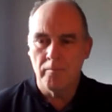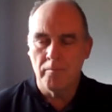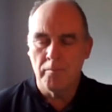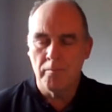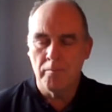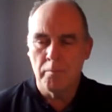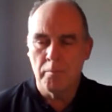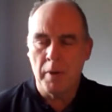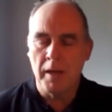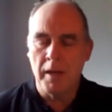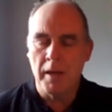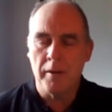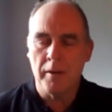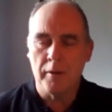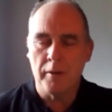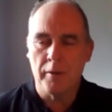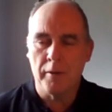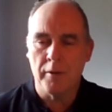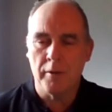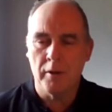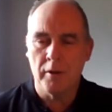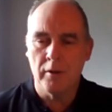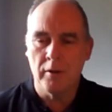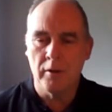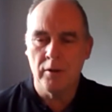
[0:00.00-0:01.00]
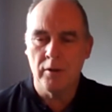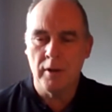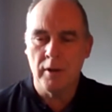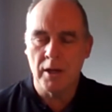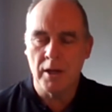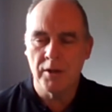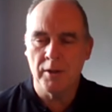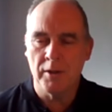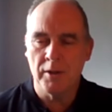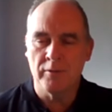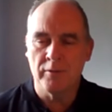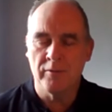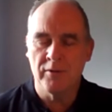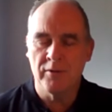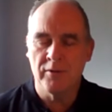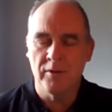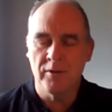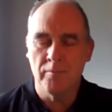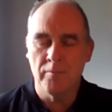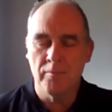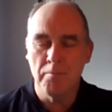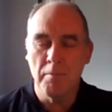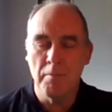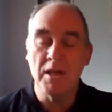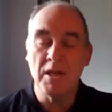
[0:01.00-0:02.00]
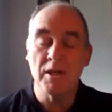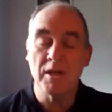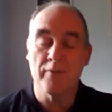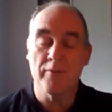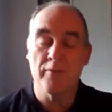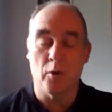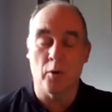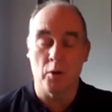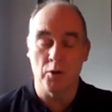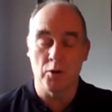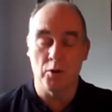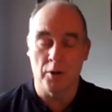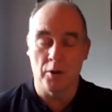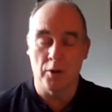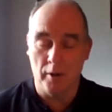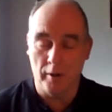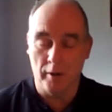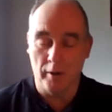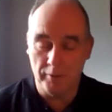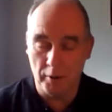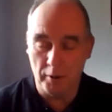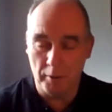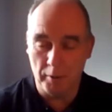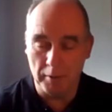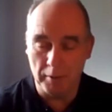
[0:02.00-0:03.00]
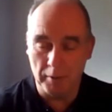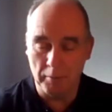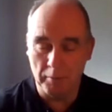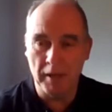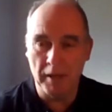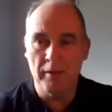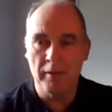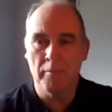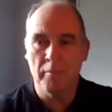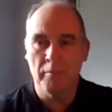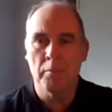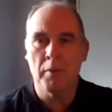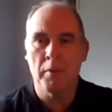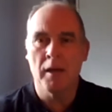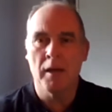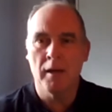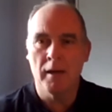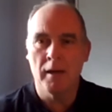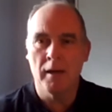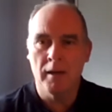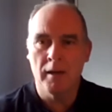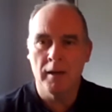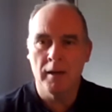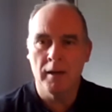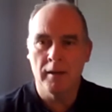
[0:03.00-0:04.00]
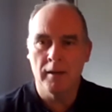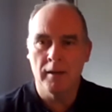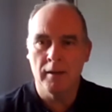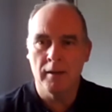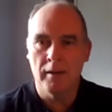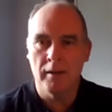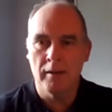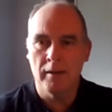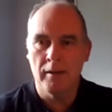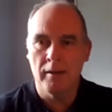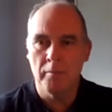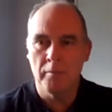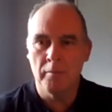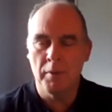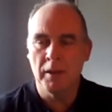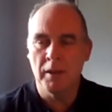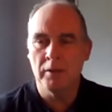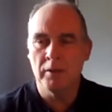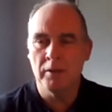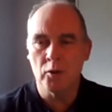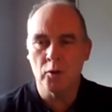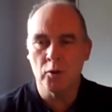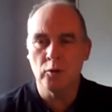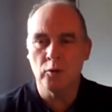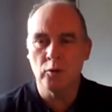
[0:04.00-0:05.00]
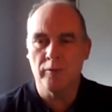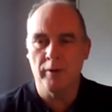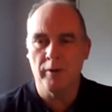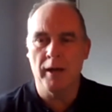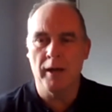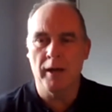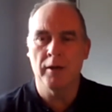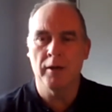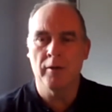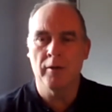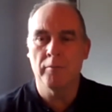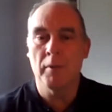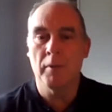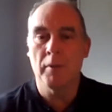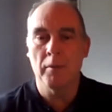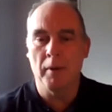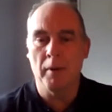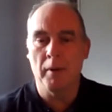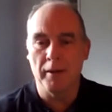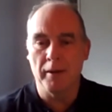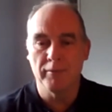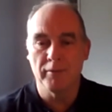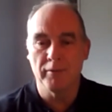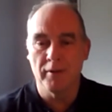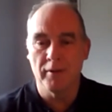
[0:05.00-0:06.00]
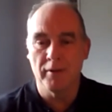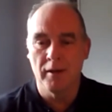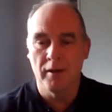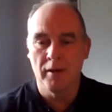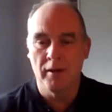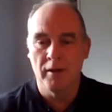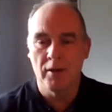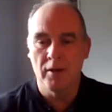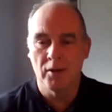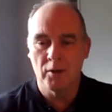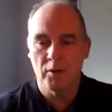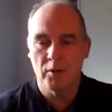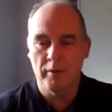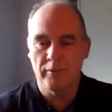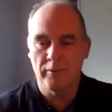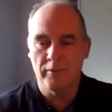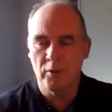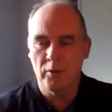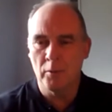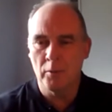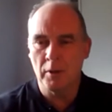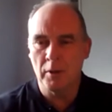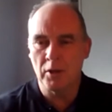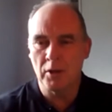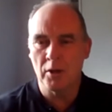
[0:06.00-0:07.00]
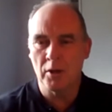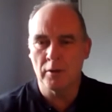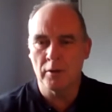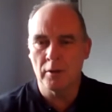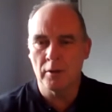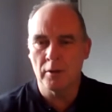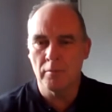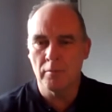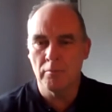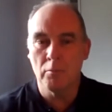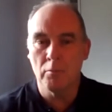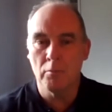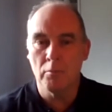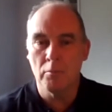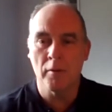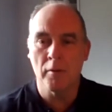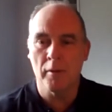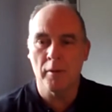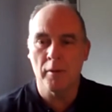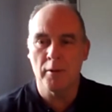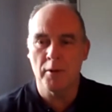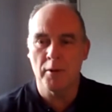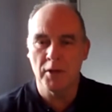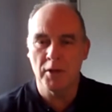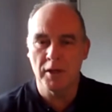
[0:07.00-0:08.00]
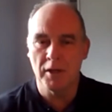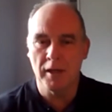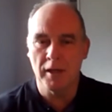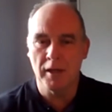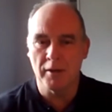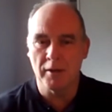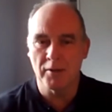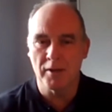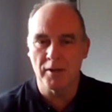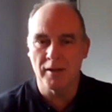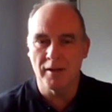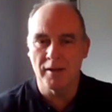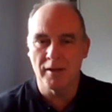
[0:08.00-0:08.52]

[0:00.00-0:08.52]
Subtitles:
Beth has the misfortune of knowing me by being a school friend of my wife, so we've known each other more than 30 years.